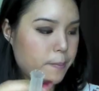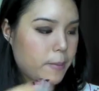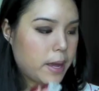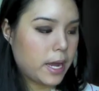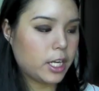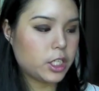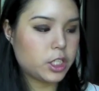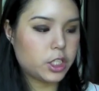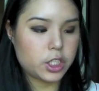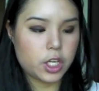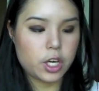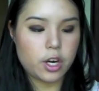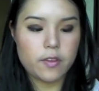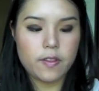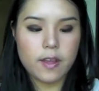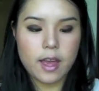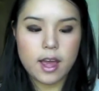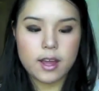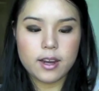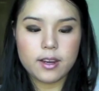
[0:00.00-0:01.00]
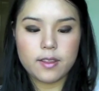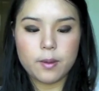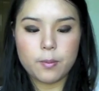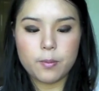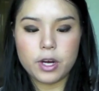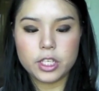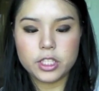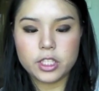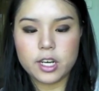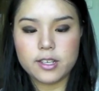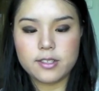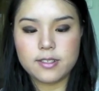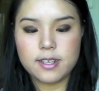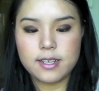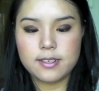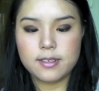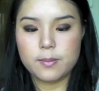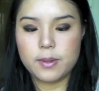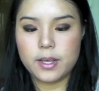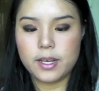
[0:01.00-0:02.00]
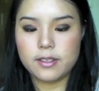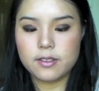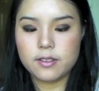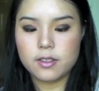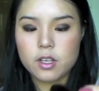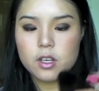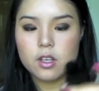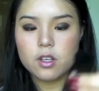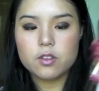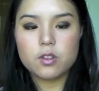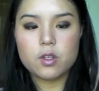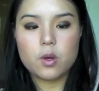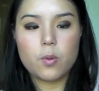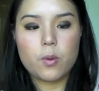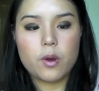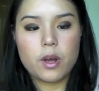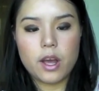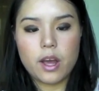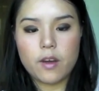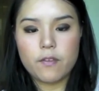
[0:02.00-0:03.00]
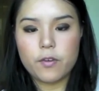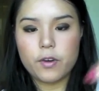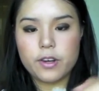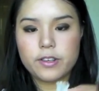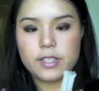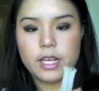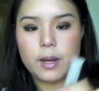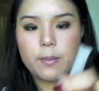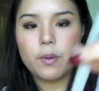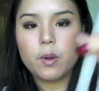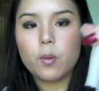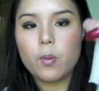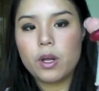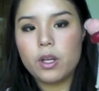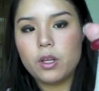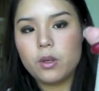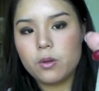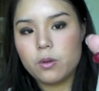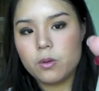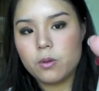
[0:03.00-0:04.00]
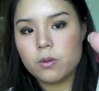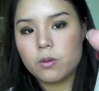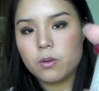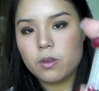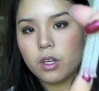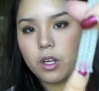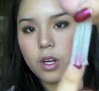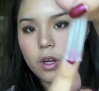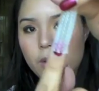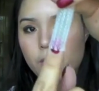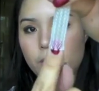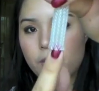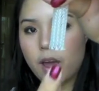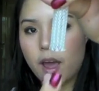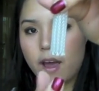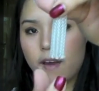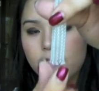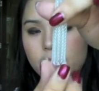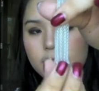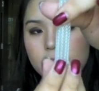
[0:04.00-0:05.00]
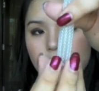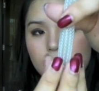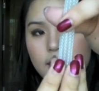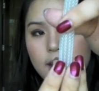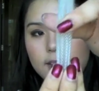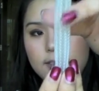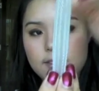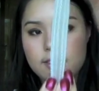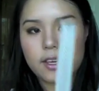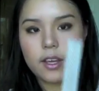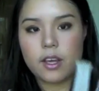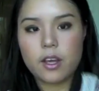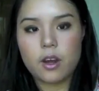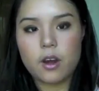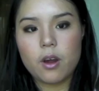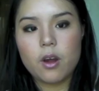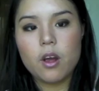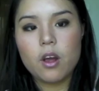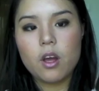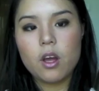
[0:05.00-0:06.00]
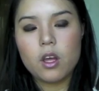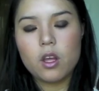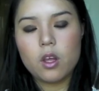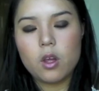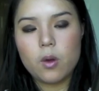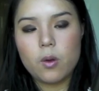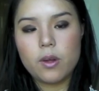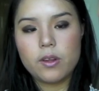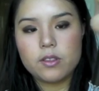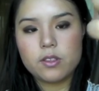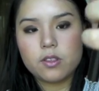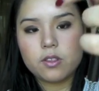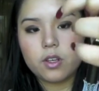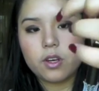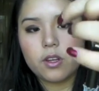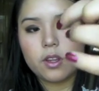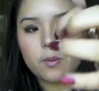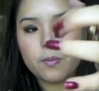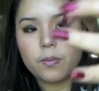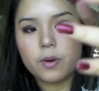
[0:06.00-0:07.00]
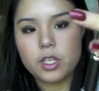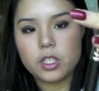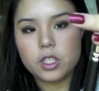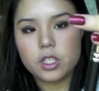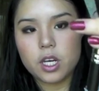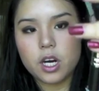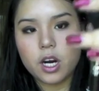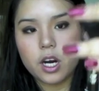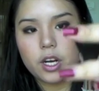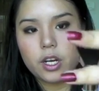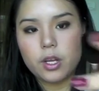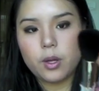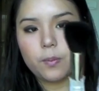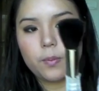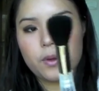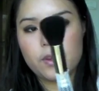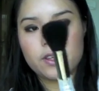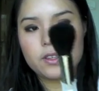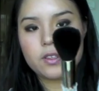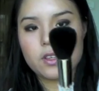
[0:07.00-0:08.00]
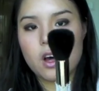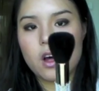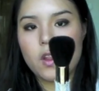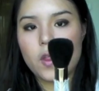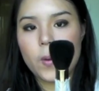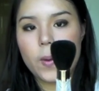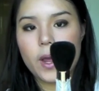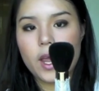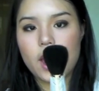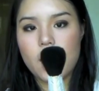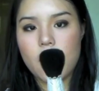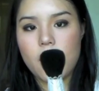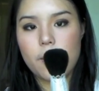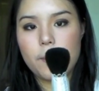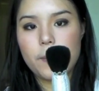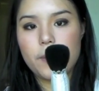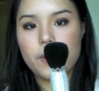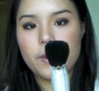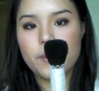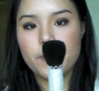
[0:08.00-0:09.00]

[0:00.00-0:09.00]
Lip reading: make sure that the brush guard stays in place. So for example, when you have this elastic here, you insert the brush guard, you put this all the way up,